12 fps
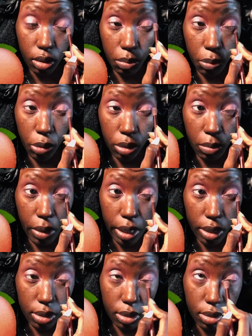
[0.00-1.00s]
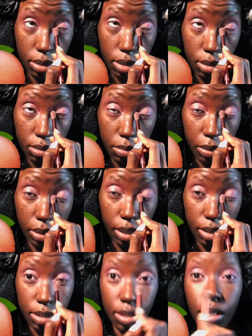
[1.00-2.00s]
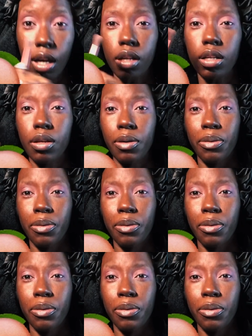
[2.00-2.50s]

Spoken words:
the booty magazines too, but that did not